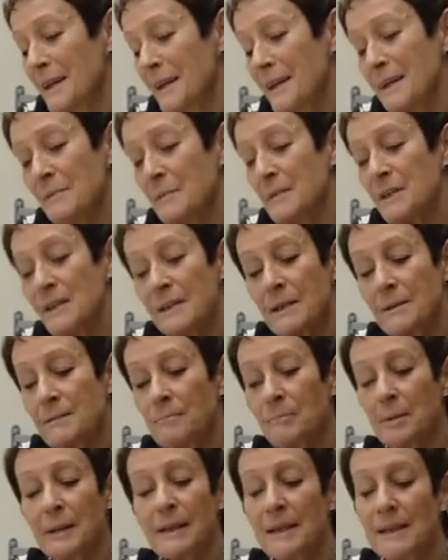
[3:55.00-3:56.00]
it was
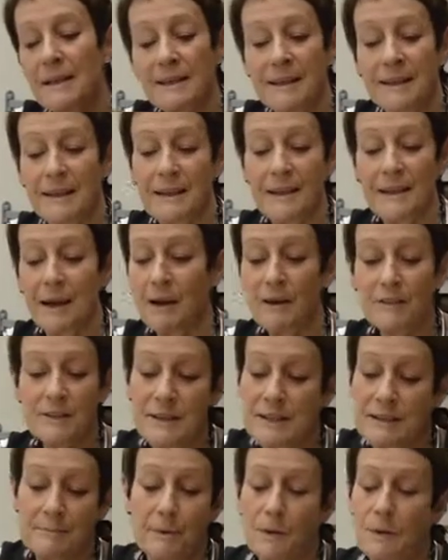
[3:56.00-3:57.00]
completely
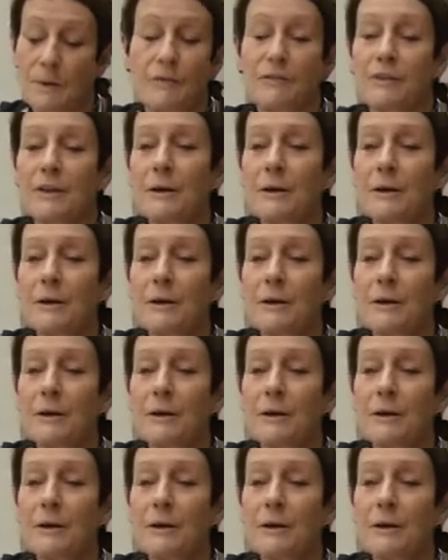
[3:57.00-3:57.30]
unspoilt.